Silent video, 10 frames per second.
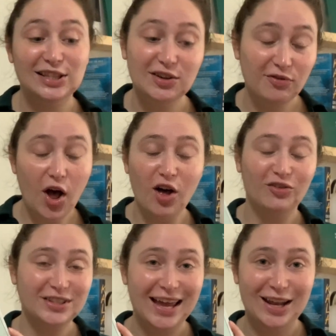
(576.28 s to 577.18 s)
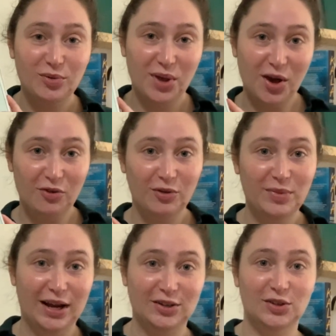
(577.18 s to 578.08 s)
involved and we go from
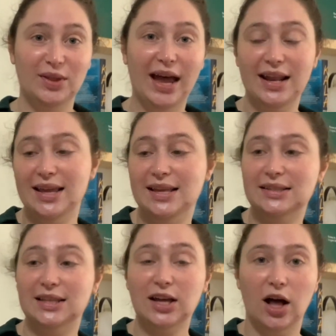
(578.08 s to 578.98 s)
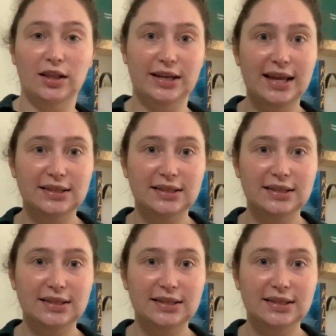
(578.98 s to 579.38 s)
there. So that is The Colony.